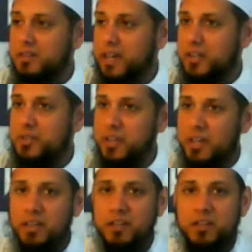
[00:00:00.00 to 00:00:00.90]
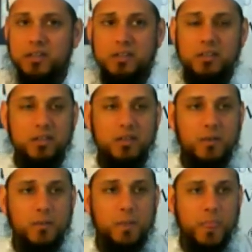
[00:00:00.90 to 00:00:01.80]
And today,
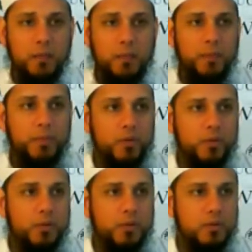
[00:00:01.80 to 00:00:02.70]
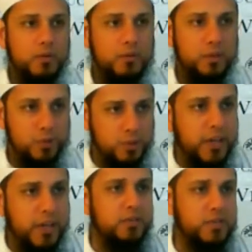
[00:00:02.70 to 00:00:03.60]
people who do
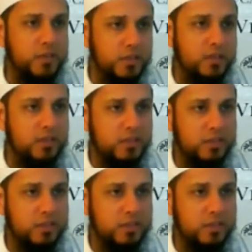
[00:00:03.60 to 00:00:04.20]
counseling,